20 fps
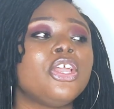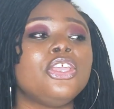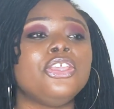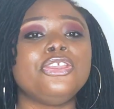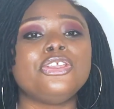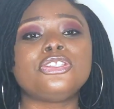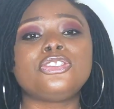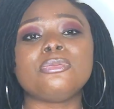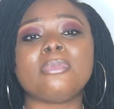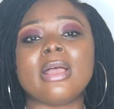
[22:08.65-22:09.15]

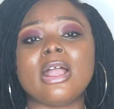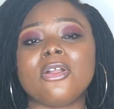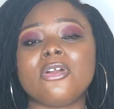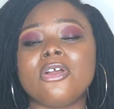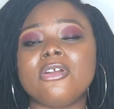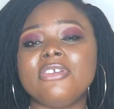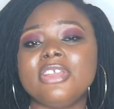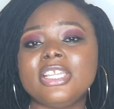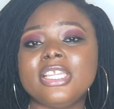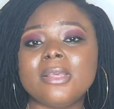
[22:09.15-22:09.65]
YouTube
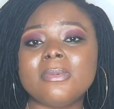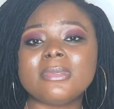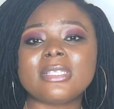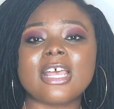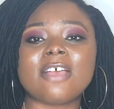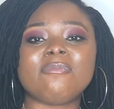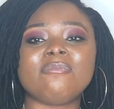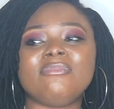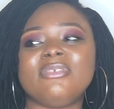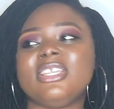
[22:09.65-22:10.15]
algorithms
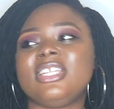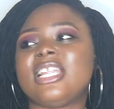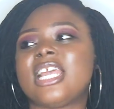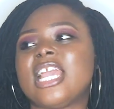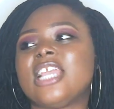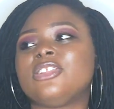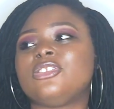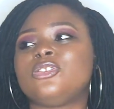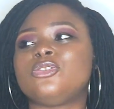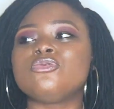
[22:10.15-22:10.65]
have been
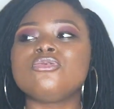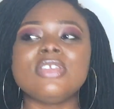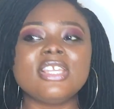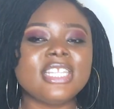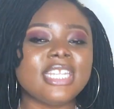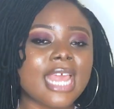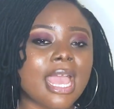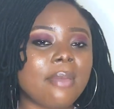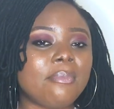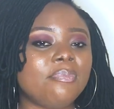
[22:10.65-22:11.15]
like doing
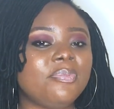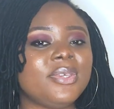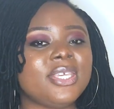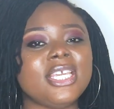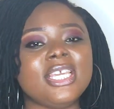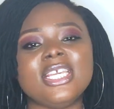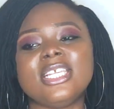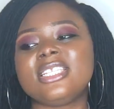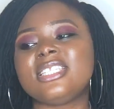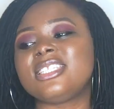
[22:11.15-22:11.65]
their
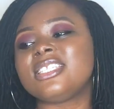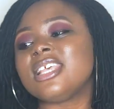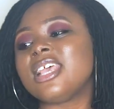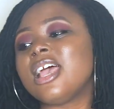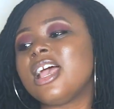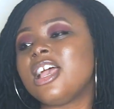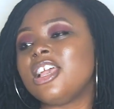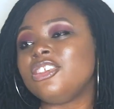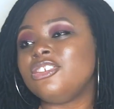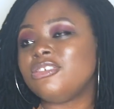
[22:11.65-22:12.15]
bits,
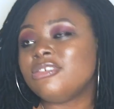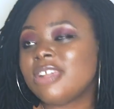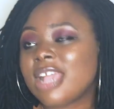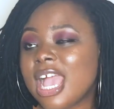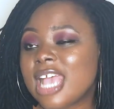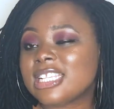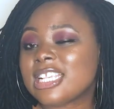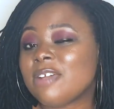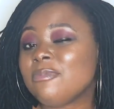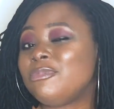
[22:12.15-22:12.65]
you
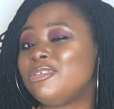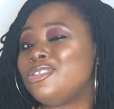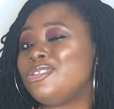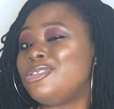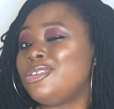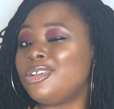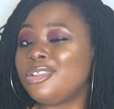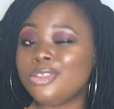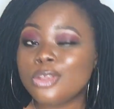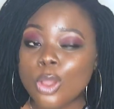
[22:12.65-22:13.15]
guys have been
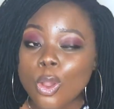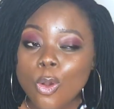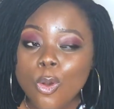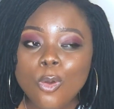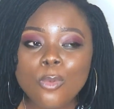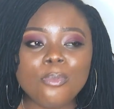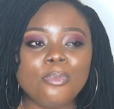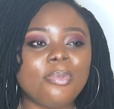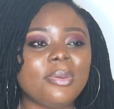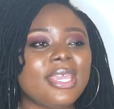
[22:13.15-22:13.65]
doing your
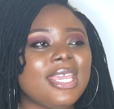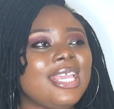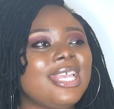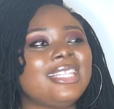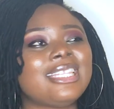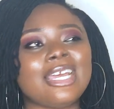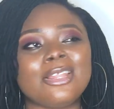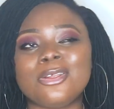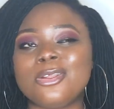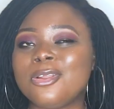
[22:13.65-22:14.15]
own bit
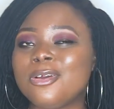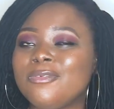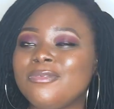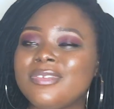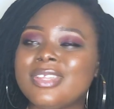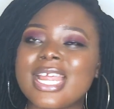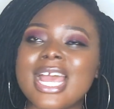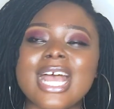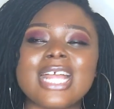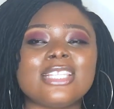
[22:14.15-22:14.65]
and all of
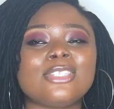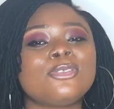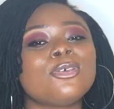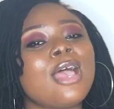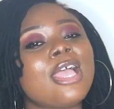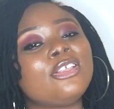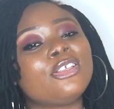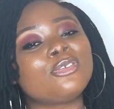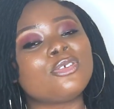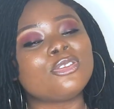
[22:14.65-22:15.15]
that. So
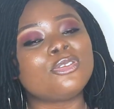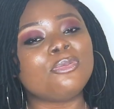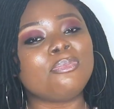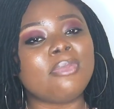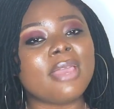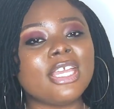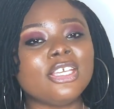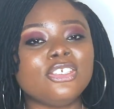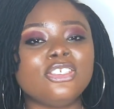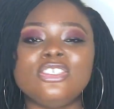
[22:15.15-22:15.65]
I just want to
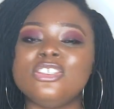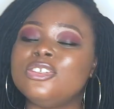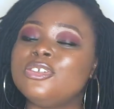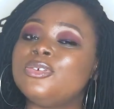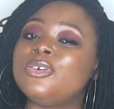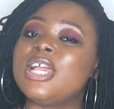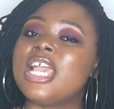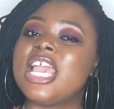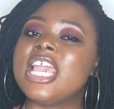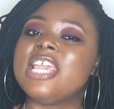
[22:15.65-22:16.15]
beg you,
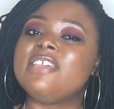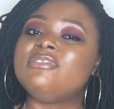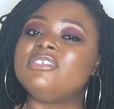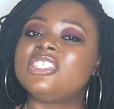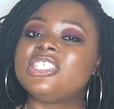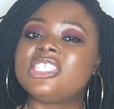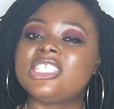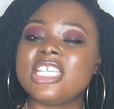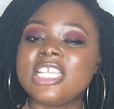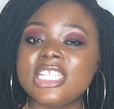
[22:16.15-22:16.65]
if you
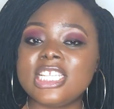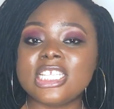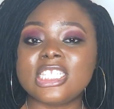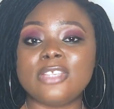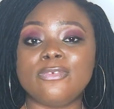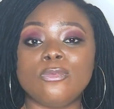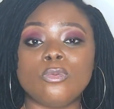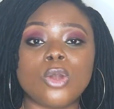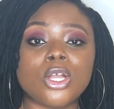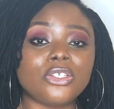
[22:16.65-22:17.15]
see this,
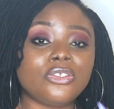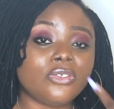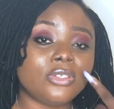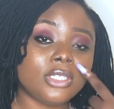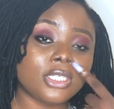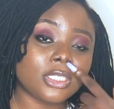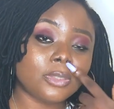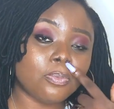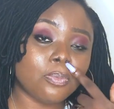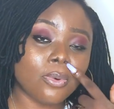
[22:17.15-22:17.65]
if you watch to
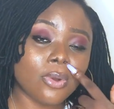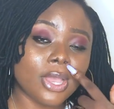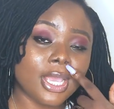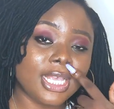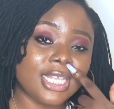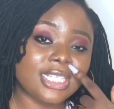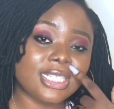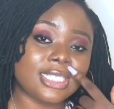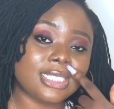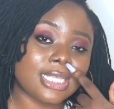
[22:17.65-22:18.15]
this
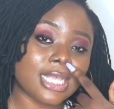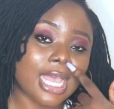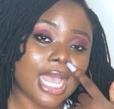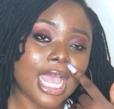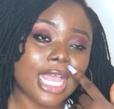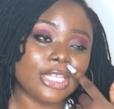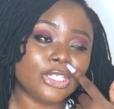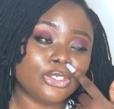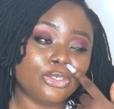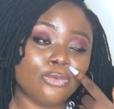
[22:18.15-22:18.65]
point
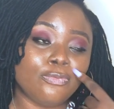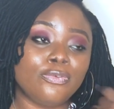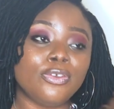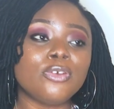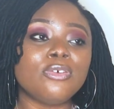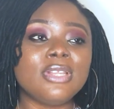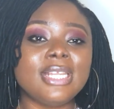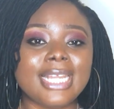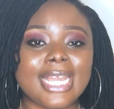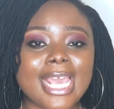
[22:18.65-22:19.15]
and you
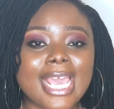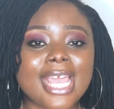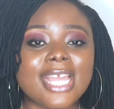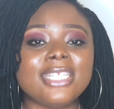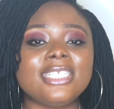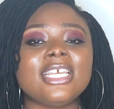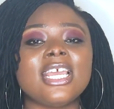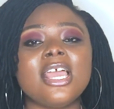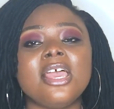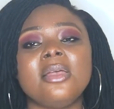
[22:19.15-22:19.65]
feel
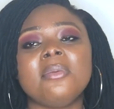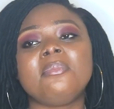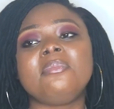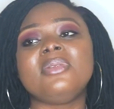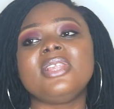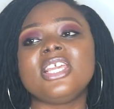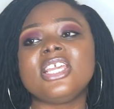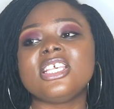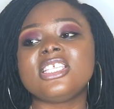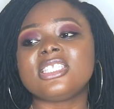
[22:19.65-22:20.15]
led,
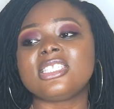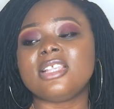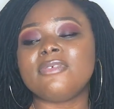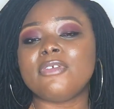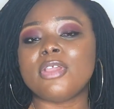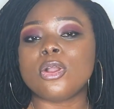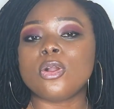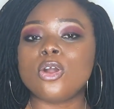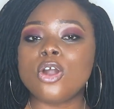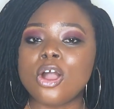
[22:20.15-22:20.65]
please leave
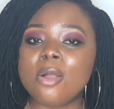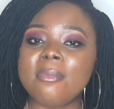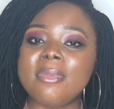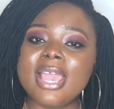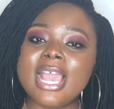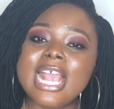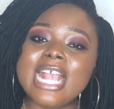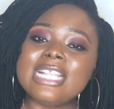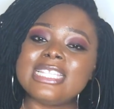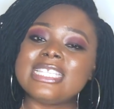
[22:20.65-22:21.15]
a
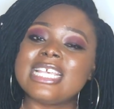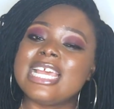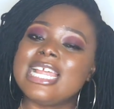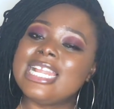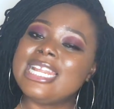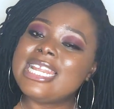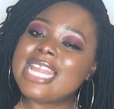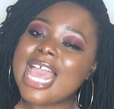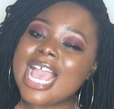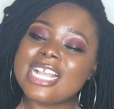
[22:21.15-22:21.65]
comment,
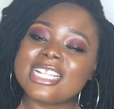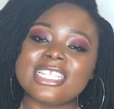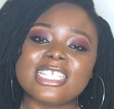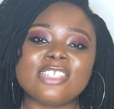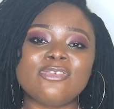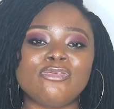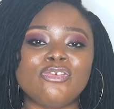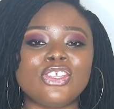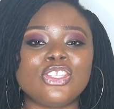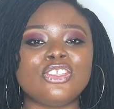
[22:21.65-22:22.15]
like this
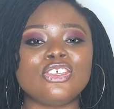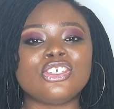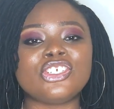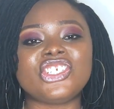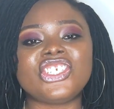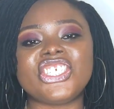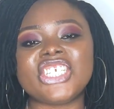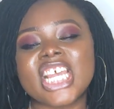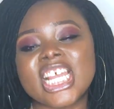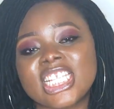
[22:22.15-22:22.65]
video,
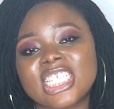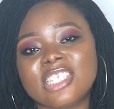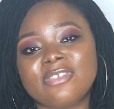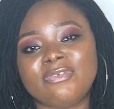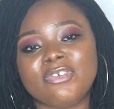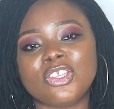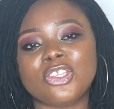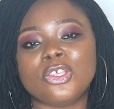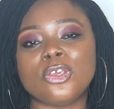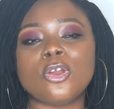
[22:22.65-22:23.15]
share this
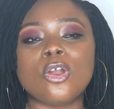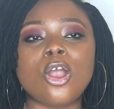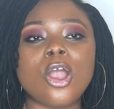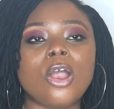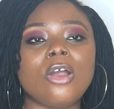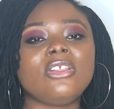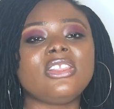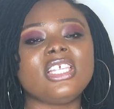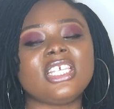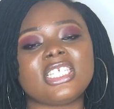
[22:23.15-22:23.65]
video.
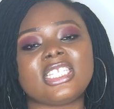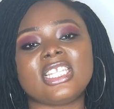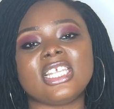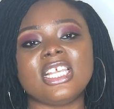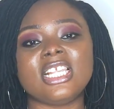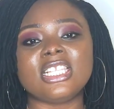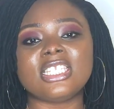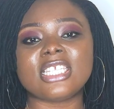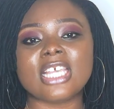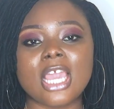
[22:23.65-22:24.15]
All these
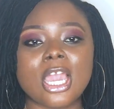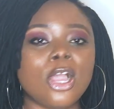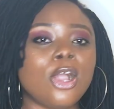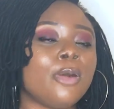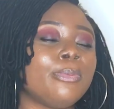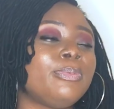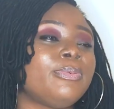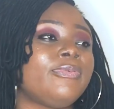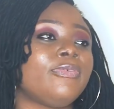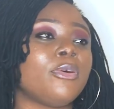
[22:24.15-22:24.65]
things
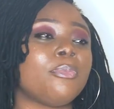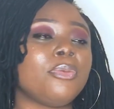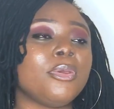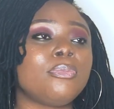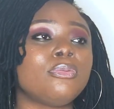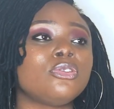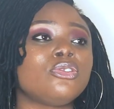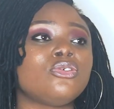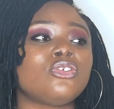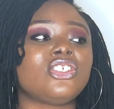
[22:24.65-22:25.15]
help for
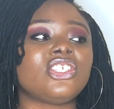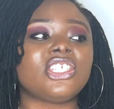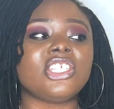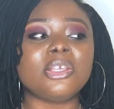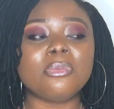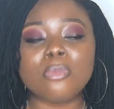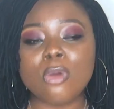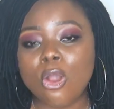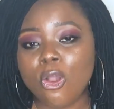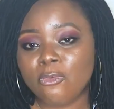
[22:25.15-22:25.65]
people to see
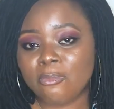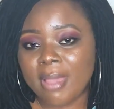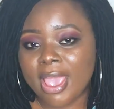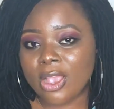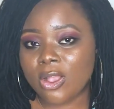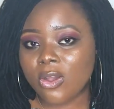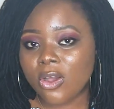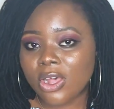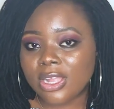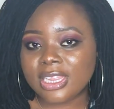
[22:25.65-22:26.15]
more of my
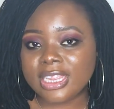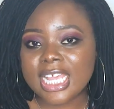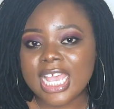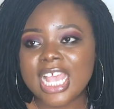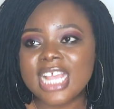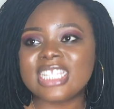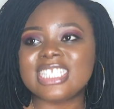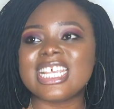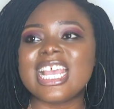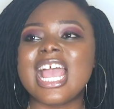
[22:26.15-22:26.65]

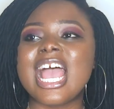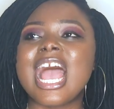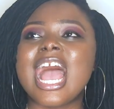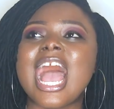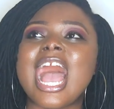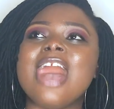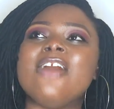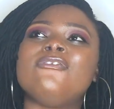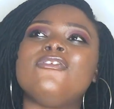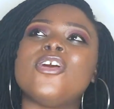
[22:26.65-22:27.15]
content,
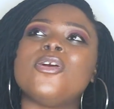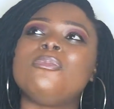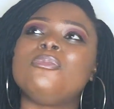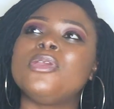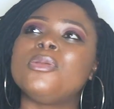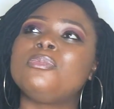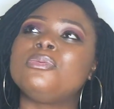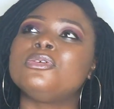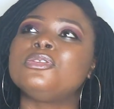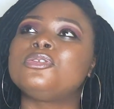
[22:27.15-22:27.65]
and for
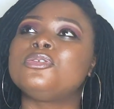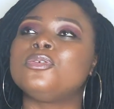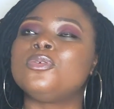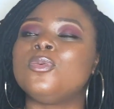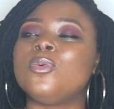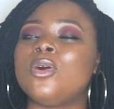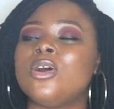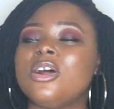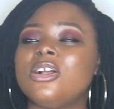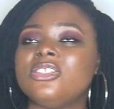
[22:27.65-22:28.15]
people to
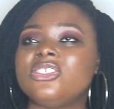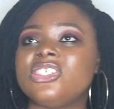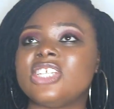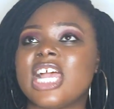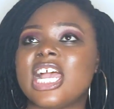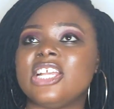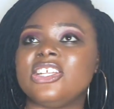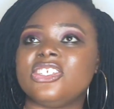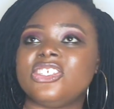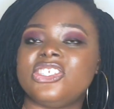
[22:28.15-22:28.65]
watch
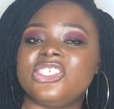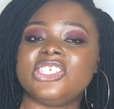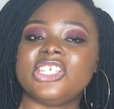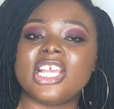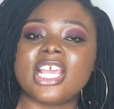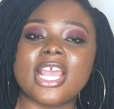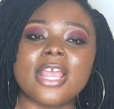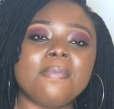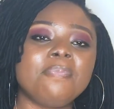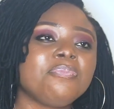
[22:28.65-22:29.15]
and
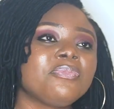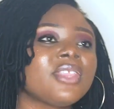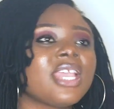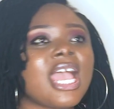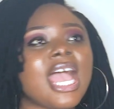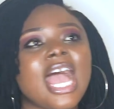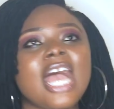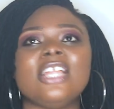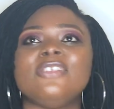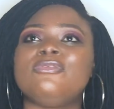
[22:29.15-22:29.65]
share,
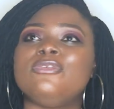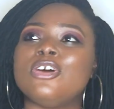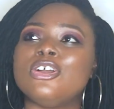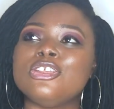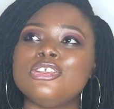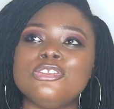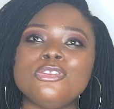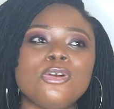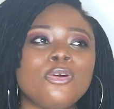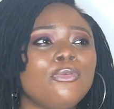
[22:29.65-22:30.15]
and for,
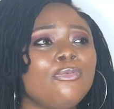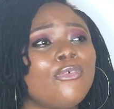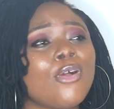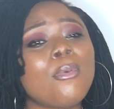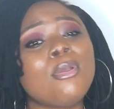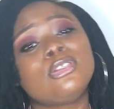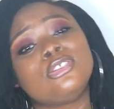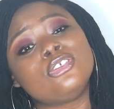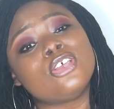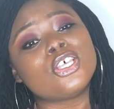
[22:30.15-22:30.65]
you know, for
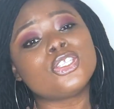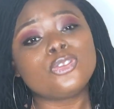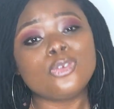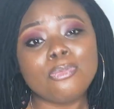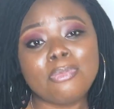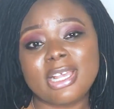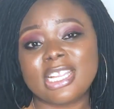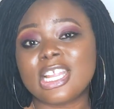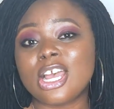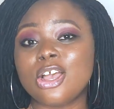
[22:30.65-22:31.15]
me to just do
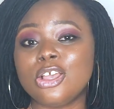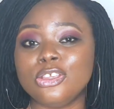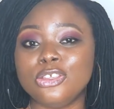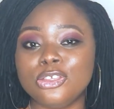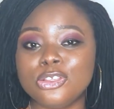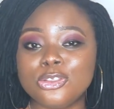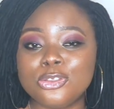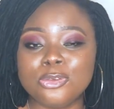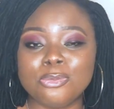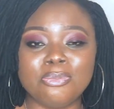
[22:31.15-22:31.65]
better on
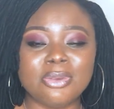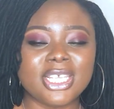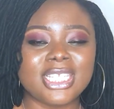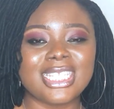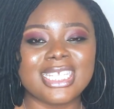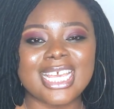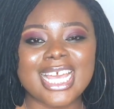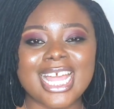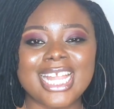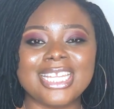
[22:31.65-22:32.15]
YouTube
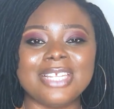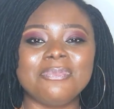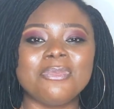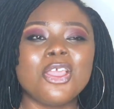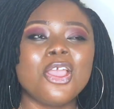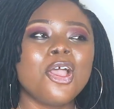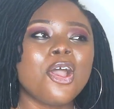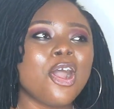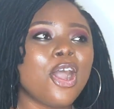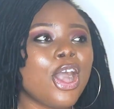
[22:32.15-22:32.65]
basically.
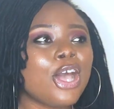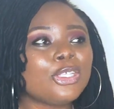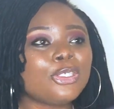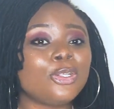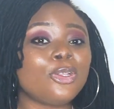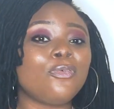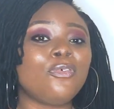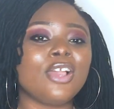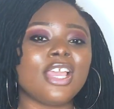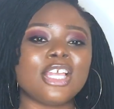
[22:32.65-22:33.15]
Also,
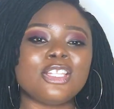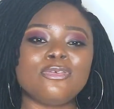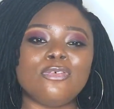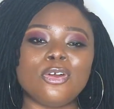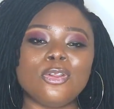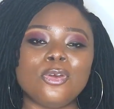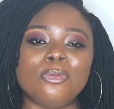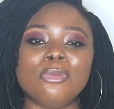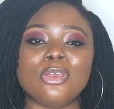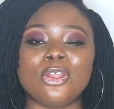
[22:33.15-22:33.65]
don't forget to
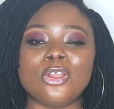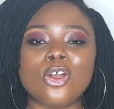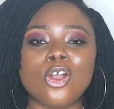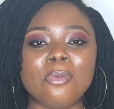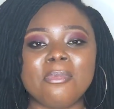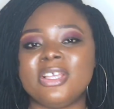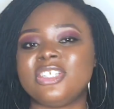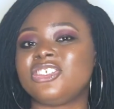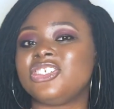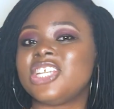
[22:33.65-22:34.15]
follow me on all
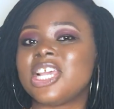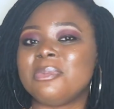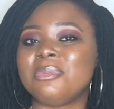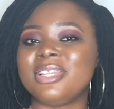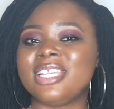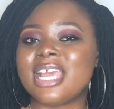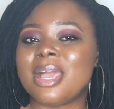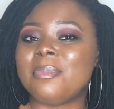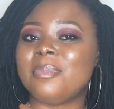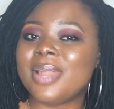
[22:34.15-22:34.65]
my social
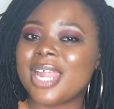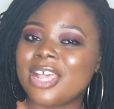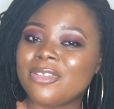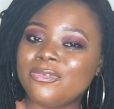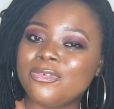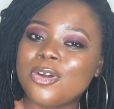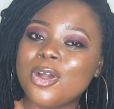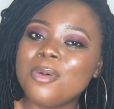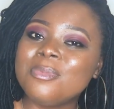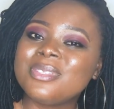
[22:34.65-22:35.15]
media
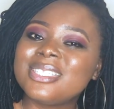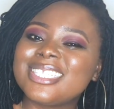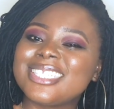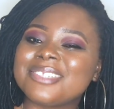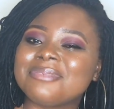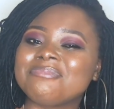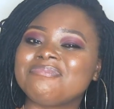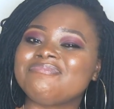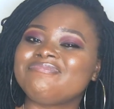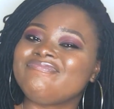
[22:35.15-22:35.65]
platforms.
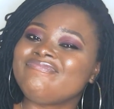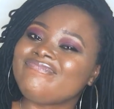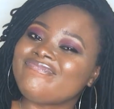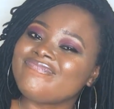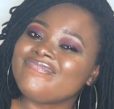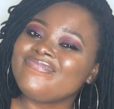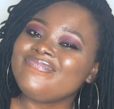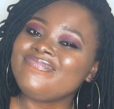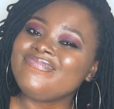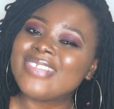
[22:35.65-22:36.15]

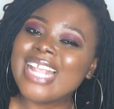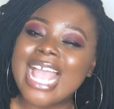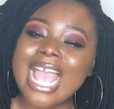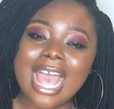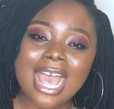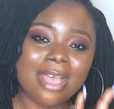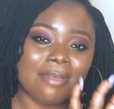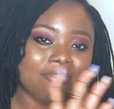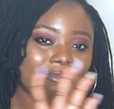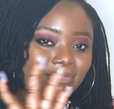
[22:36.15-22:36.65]

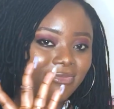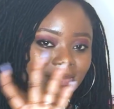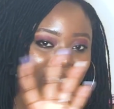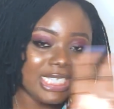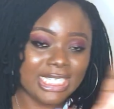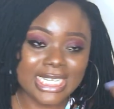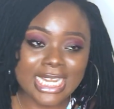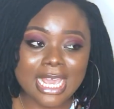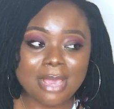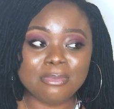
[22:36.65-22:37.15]
The
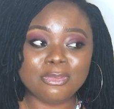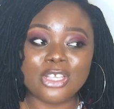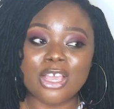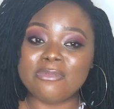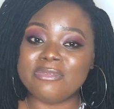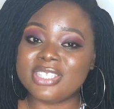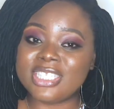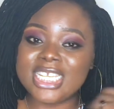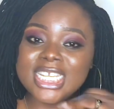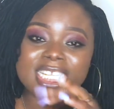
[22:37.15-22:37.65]
names, you have
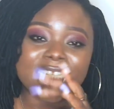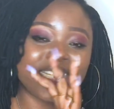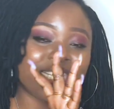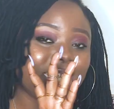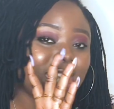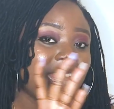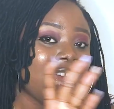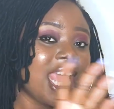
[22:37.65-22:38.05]
been seeing the